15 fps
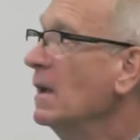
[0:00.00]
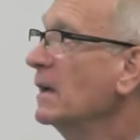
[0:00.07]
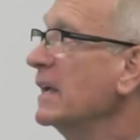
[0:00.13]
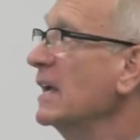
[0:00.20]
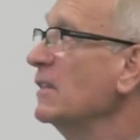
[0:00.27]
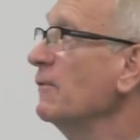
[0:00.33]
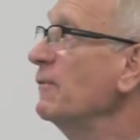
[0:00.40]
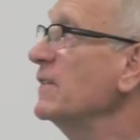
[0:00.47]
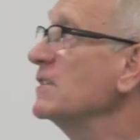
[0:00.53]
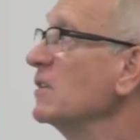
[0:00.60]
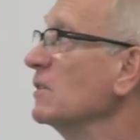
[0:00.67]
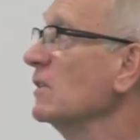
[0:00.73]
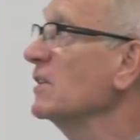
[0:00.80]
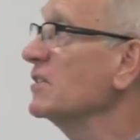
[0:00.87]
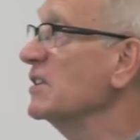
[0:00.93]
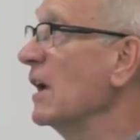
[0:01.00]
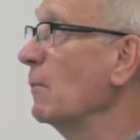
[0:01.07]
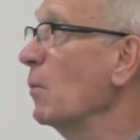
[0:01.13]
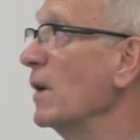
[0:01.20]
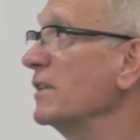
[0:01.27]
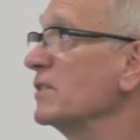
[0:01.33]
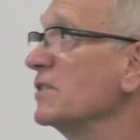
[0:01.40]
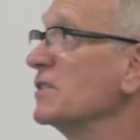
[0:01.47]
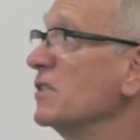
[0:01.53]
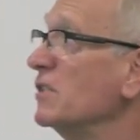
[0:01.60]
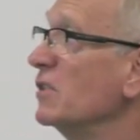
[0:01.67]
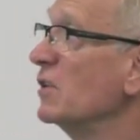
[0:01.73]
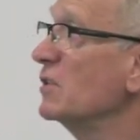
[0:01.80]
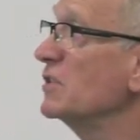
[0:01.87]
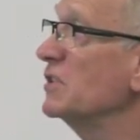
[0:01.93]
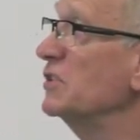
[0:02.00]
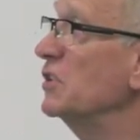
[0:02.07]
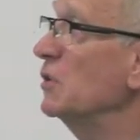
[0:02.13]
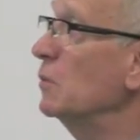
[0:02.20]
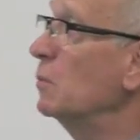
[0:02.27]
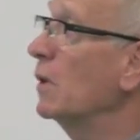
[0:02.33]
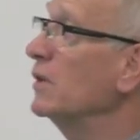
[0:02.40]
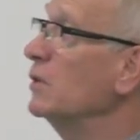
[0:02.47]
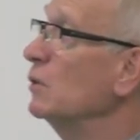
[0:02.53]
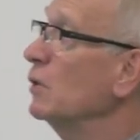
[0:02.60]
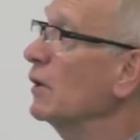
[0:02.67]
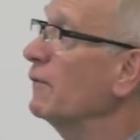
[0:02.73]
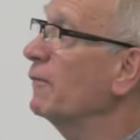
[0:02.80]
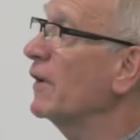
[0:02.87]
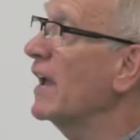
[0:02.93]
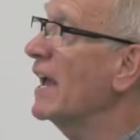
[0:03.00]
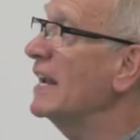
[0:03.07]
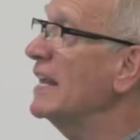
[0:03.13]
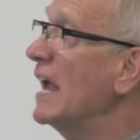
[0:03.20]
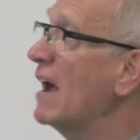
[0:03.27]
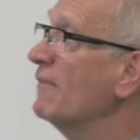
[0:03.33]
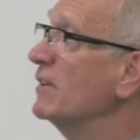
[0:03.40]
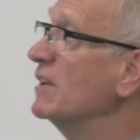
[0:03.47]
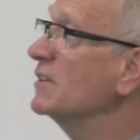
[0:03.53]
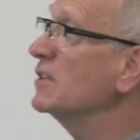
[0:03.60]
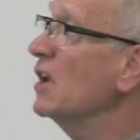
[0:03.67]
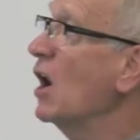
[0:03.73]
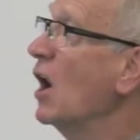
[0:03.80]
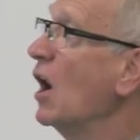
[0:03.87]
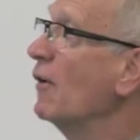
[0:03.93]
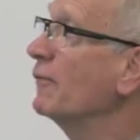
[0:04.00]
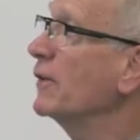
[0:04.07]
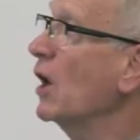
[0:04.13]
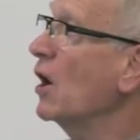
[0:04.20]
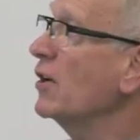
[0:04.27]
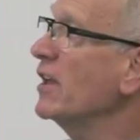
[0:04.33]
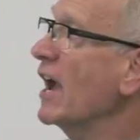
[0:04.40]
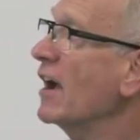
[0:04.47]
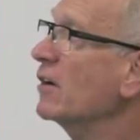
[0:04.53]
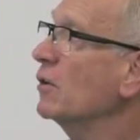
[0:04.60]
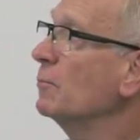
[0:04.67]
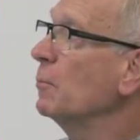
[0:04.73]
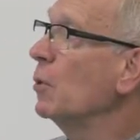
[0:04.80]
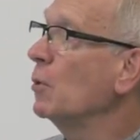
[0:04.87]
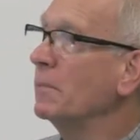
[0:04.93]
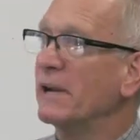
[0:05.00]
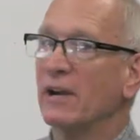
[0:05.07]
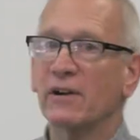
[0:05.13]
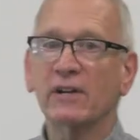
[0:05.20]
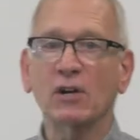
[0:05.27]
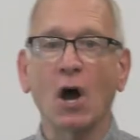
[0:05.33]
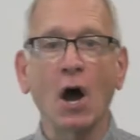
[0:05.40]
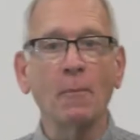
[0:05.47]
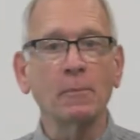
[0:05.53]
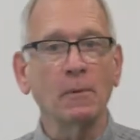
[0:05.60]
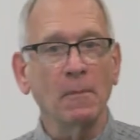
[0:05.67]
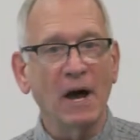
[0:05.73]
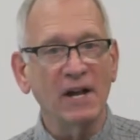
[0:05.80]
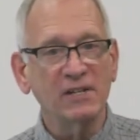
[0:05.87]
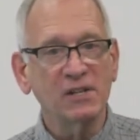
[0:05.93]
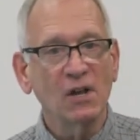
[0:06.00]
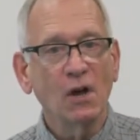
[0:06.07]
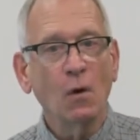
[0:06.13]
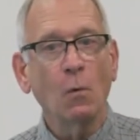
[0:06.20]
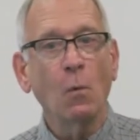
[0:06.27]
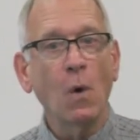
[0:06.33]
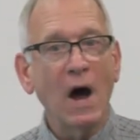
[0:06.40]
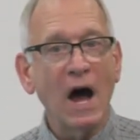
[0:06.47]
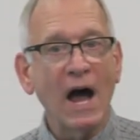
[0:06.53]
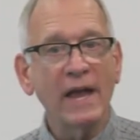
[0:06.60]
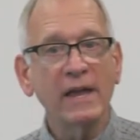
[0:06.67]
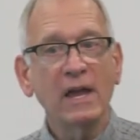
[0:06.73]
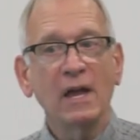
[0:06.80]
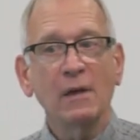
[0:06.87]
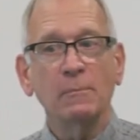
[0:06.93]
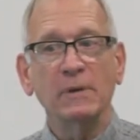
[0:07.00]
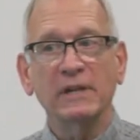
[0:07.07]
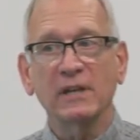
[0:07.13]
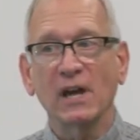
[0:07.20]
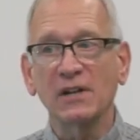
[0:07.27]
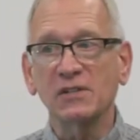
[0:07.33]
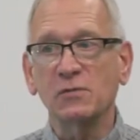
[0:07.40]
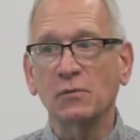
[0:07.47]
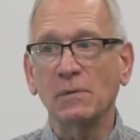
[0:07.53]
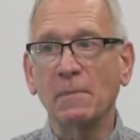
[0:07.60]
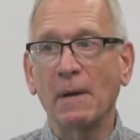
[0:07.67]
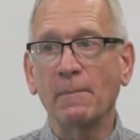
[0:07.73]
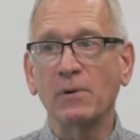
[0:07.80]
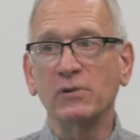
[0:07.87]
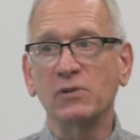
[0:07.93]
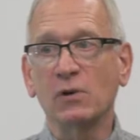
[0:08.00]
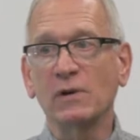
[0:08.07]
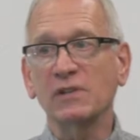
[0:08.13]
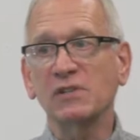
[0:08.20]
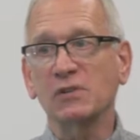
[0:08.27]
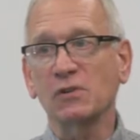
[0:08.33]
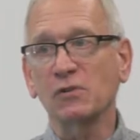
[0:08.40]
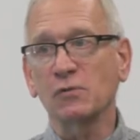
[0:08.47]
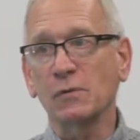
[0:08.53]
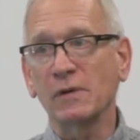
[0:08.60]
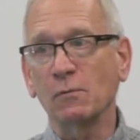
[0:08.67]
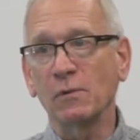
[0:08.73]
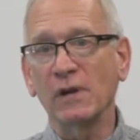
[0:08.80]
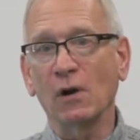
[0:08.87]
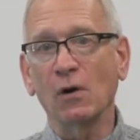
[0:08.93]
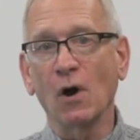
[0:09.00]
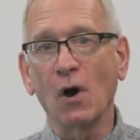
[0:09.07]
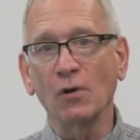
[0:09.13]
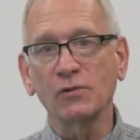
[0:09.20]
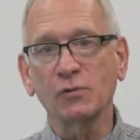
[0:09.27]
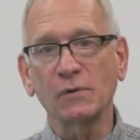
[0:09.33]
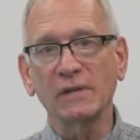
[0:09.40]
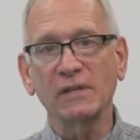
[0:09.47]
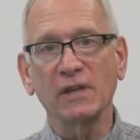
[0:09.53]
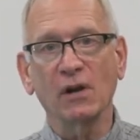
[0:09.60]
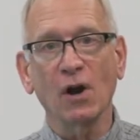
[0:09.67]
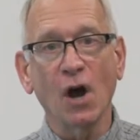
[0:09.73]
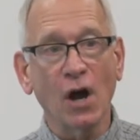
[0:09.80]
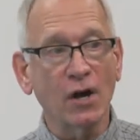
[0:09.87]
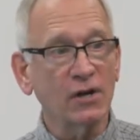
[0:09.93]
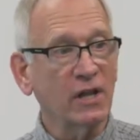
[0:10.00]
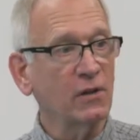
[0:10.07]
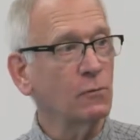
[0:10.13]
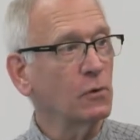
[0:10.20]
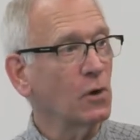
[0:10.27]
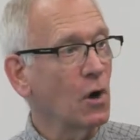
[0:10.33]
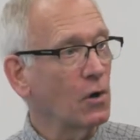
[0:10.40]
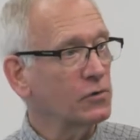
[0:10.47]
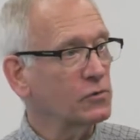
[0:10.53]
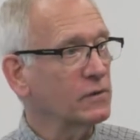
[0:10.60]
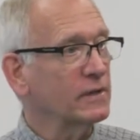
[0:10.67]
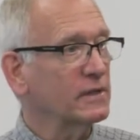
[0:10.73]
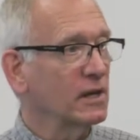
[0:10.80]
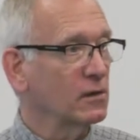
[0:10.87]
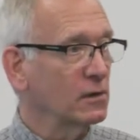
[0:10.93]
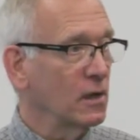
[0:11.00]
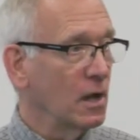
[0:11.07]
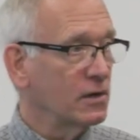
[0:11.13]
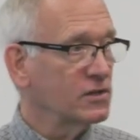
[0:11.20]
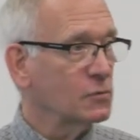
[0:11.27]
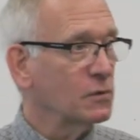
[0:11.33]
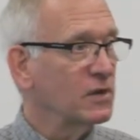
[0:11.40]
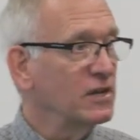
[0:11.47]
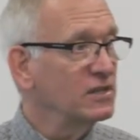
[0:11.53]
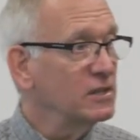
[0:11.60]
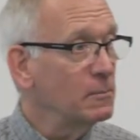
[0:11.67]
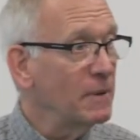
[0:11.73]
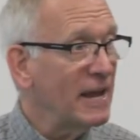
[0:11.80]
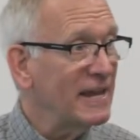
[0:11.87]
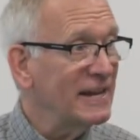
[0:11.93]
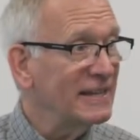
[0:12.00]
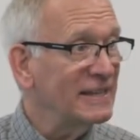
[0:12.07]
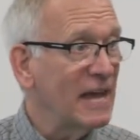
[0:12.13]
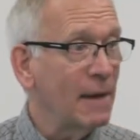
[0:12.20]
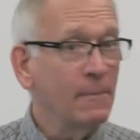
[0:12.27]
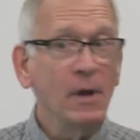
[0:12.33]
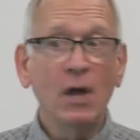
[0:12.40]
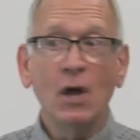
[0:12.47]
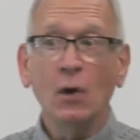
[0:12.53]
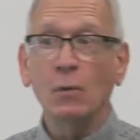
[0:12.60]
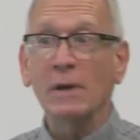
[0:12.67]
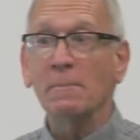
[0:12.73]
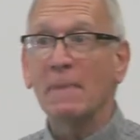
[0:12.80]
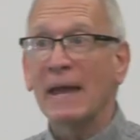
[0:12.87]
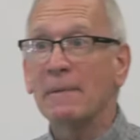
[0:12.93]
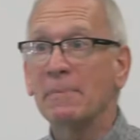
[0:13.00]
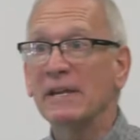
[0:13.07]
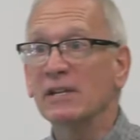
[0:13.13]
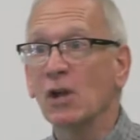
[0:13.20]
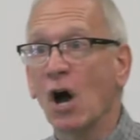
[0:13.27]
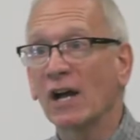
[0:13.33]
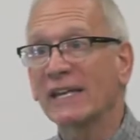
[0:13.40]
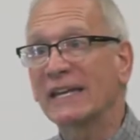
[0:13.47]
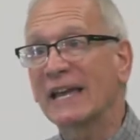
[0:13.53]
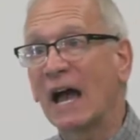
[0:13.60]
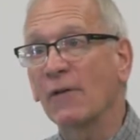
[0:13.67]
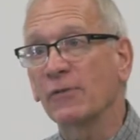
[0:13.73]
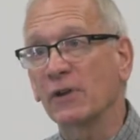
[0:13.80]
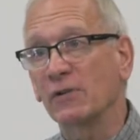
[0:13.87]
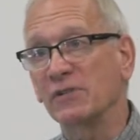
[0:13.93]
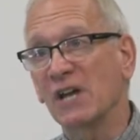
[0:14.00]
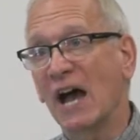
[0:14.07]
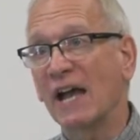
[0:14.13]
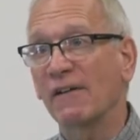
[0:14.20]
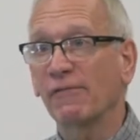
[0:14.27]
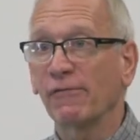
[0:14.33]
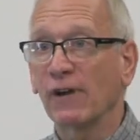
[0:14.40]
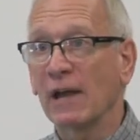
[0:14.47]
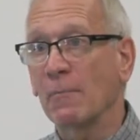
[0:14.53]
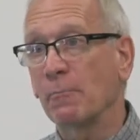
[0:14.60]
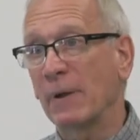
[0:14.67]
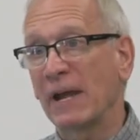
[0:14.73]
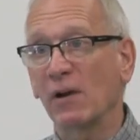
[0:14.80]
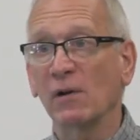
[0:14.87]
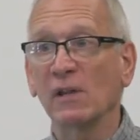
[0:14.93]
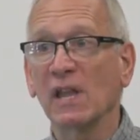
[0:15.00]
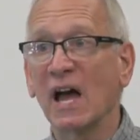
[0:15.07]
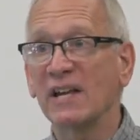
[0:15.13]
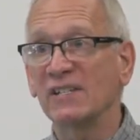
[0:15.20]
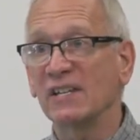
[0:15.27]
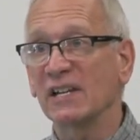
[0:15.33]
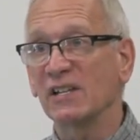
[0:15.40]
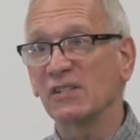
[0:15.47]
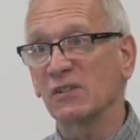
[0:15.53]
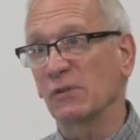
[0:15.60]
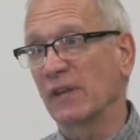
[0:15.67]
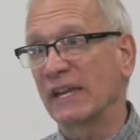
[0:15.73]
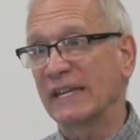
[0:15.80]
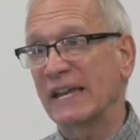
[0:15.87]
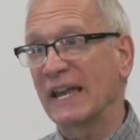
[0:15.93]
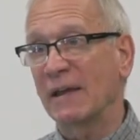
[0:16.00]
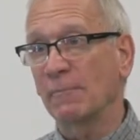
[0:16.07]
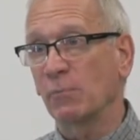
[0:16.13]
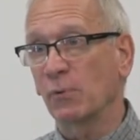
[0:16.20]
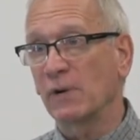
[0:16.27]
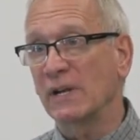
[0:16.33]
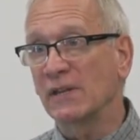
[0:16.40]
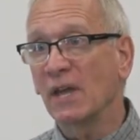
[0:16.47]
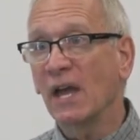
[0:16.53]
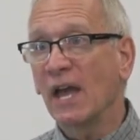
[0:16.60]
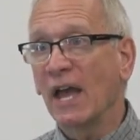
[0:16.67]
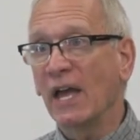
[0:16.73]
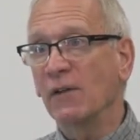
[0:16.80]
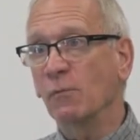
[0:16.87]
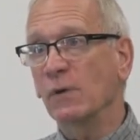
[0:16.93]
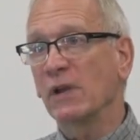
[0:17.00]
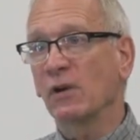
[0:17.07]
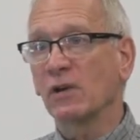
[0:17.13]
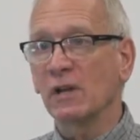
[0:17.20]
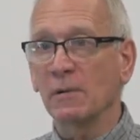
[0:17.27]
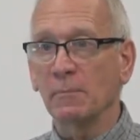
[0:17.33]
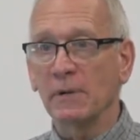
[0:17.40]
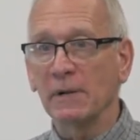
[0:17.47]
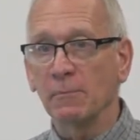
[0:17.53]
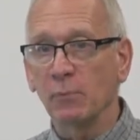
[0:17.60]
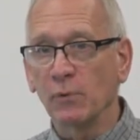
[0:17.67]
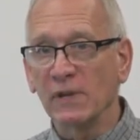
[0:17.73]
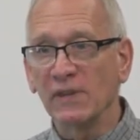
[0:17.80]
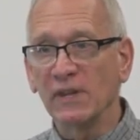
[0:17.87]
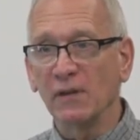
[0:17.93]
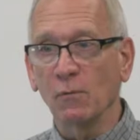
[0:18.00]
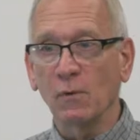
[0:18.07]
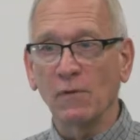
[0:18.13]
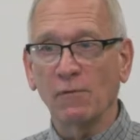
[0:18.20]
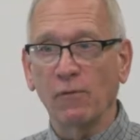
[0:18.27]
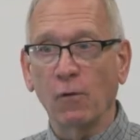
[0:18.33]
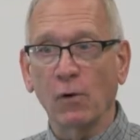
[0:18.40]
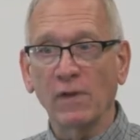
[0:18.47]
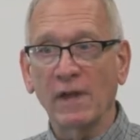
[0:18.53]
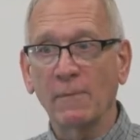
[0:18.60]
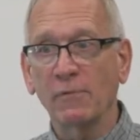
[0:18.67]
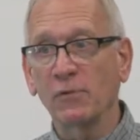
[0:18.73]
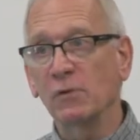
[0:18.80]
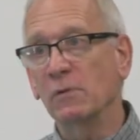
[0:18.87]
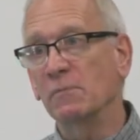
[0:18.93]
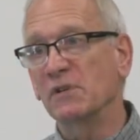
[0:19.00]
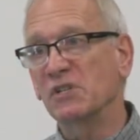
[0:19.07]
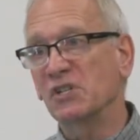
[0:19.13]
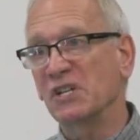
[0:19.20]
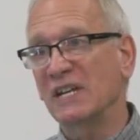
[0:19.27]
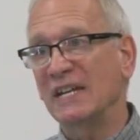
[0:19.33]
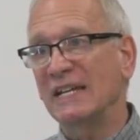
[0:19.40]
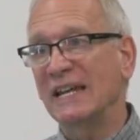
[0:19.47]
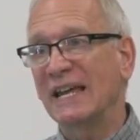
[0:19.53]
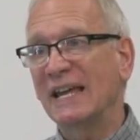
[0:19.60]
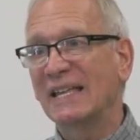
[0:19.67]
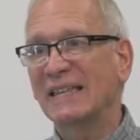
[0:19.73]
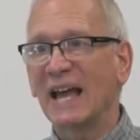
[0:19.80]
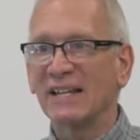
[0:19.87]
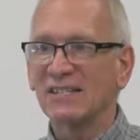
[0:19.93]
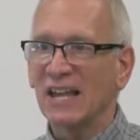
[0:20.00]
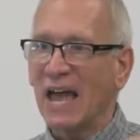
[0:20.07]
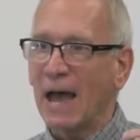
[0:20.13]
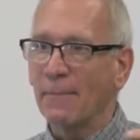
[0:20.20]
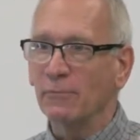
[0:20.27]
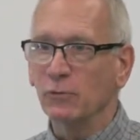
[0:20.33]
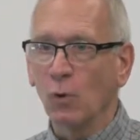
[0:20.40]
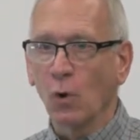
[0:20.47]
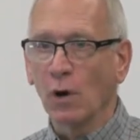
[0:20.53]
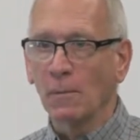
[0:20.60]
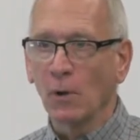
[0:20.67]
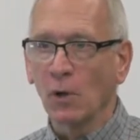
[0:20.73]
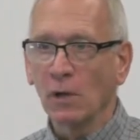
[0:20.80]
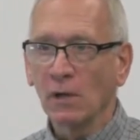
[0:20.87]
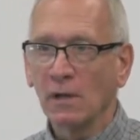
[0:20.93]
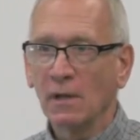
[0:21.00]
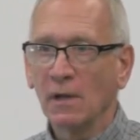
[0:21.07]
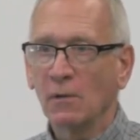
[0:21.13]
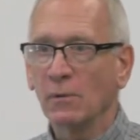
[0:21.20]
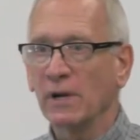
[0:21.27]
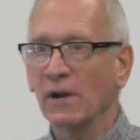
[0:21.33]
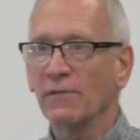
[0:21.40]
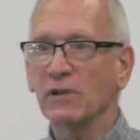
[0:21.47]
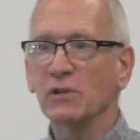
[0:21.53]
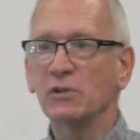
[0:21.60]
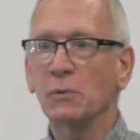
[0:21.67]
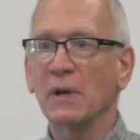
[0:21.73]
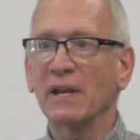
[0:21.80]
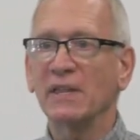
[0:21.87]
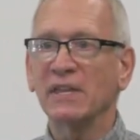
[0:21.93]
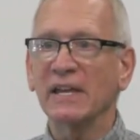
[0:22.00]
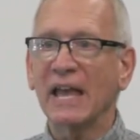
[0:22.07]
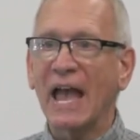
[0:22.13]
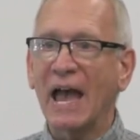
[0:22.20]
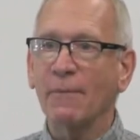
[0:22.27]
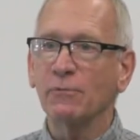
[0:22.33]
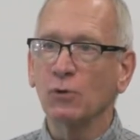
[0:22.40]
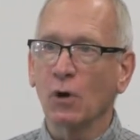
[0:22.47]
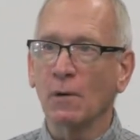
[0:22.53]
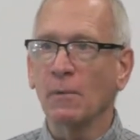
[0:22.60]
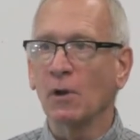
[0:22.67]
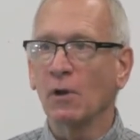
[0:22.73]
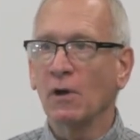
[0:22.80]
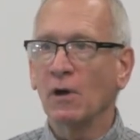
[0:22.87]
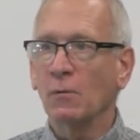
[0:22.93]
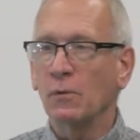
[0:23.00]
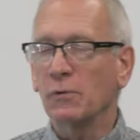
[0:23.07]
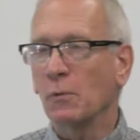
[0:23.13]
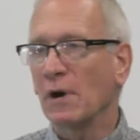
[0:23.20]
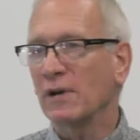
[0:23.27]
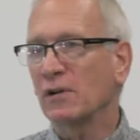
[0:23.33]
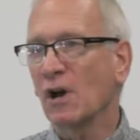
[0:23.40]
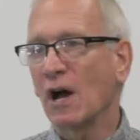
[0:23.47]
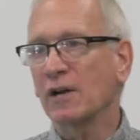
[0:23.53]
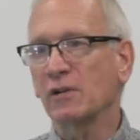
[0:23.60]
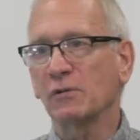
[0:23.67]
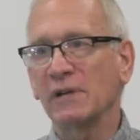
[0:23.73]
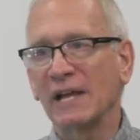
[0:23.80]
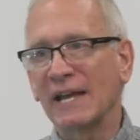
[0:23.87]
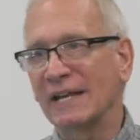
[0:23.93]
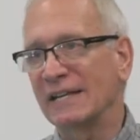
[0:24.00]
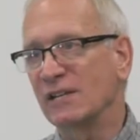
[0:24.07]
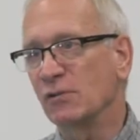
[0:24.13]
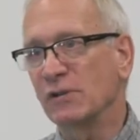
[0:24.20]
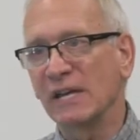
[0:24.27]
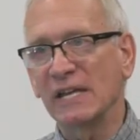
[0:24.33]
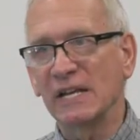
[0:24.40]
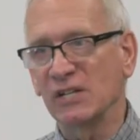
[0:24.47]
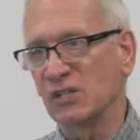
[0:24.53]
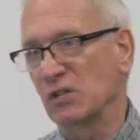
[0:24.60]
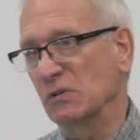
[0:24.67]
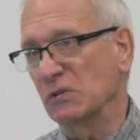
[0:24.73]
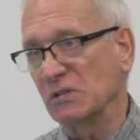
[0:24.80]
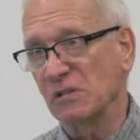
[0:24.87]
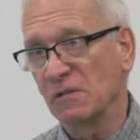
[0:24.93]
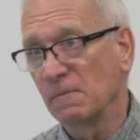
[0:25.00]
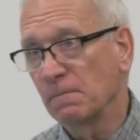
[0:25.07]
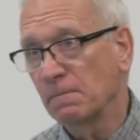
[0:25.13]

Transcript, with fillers: Okay, the physical exam, what does the nurse do? Well, you look for any evidence of cardiac or pulmonary compromise. Why? because remember, during surgery, we are altering their heart and we're altering their lungs. We're intubating them. We may be knocking out their diaphragm, paralyzing it so they can't breathe, and we are going to be breathing with, for them through the machine. That's abnormal. Whenever you do anything abnormal with what God created, you get issues.